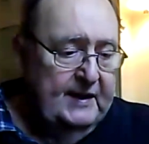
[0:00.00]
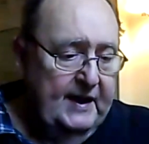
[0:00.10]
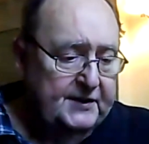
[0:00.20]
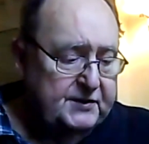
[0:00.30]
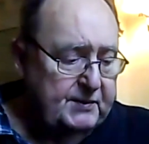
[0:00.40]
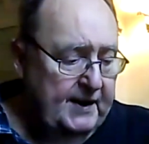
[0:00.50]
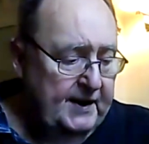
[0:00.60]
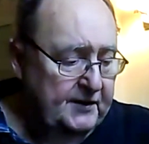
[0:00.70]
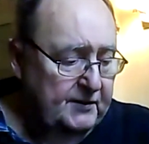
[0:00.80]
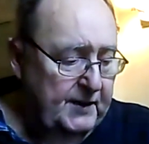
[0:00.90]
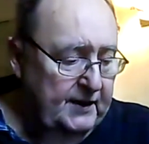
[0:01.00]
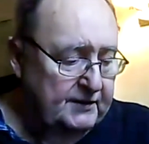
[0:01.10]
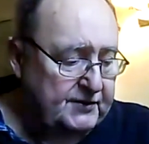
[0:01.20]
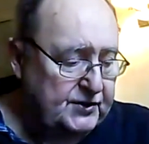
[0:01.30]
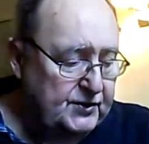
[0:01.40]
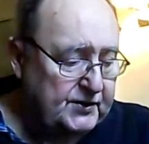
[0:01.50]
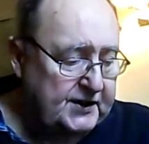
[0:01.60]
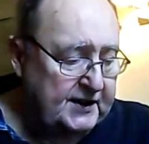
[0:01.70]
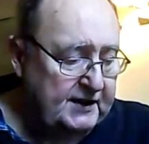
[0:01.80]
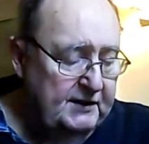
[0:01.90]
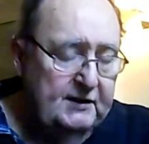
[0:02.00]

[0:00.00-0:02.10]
Elsewhere in the world of shorting,